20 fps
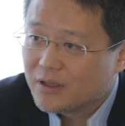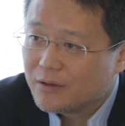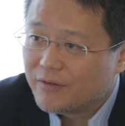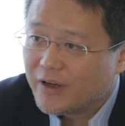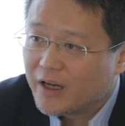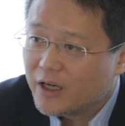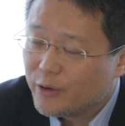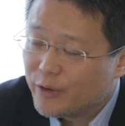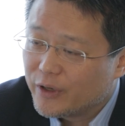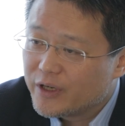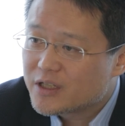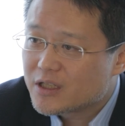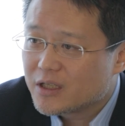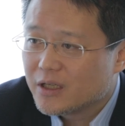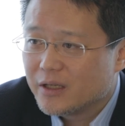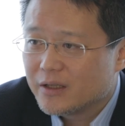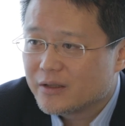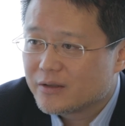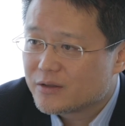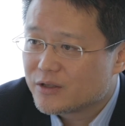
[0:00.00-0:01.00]
The
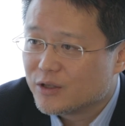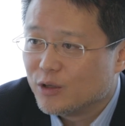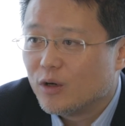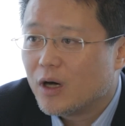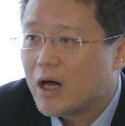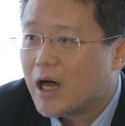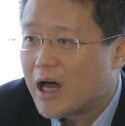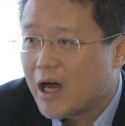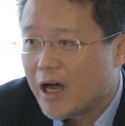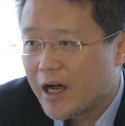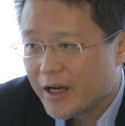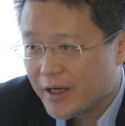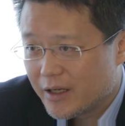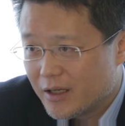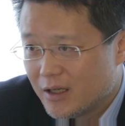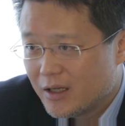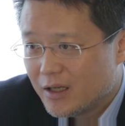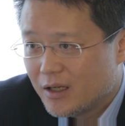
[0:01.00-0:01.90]
valuation is so high.